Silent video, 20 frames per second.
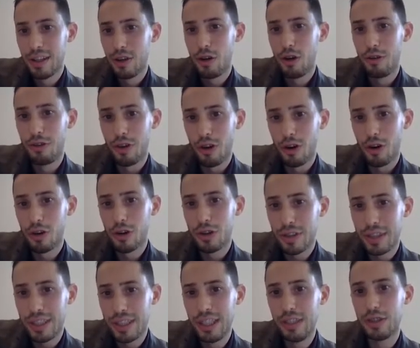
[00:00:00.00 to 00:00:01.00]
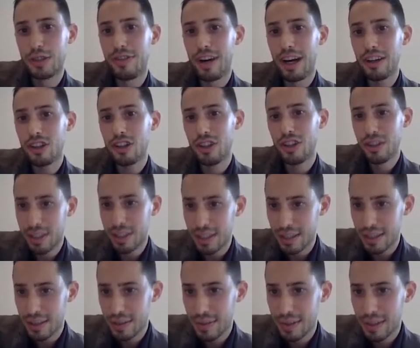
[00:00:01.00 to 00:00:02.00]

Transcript: over all continuous functions,